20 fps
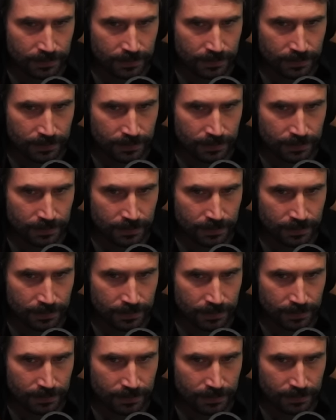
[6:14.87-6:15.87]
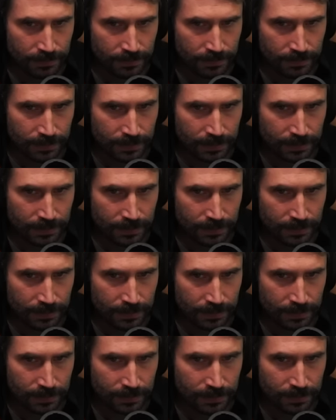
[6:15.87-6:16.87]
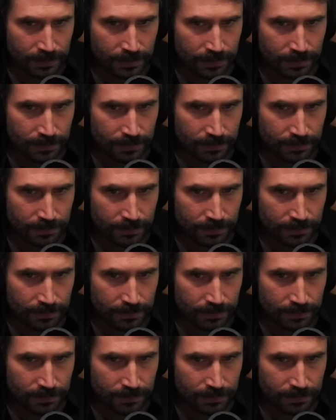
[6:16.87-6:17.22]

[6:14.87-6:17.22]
No words are spoken by the person on screen.